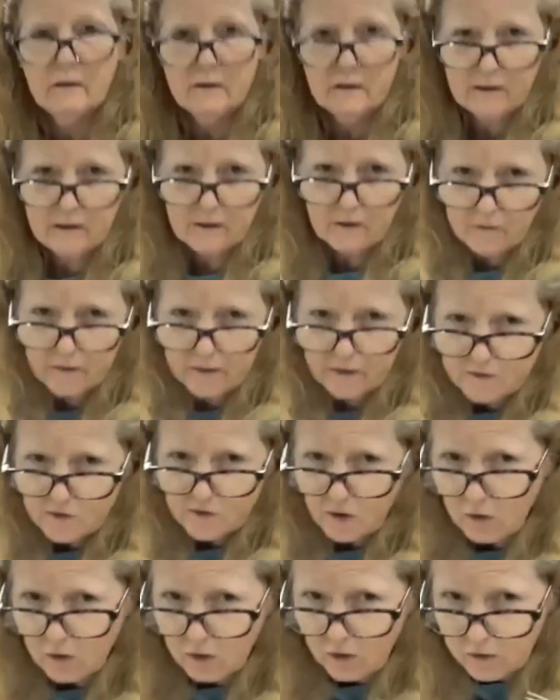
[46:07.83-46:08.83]
You know, it's
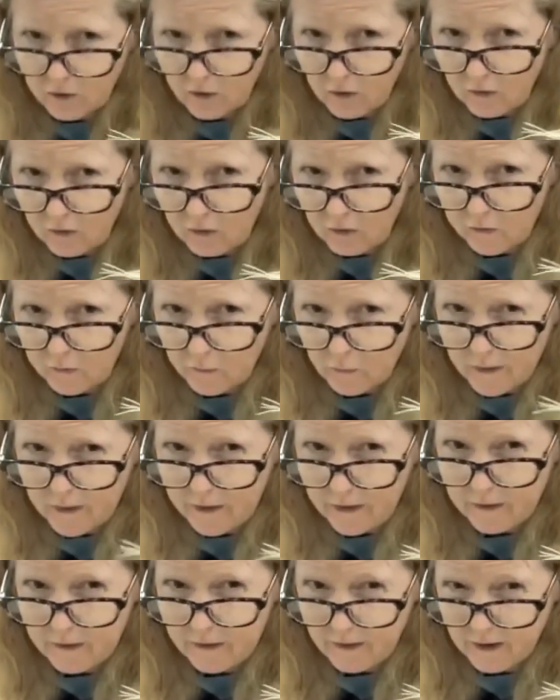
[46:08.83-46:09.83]
hard all the
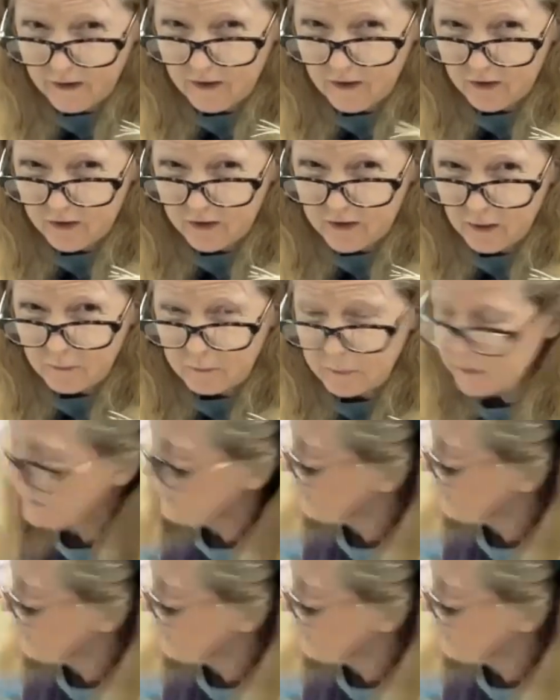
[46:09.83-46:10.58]
way a good couple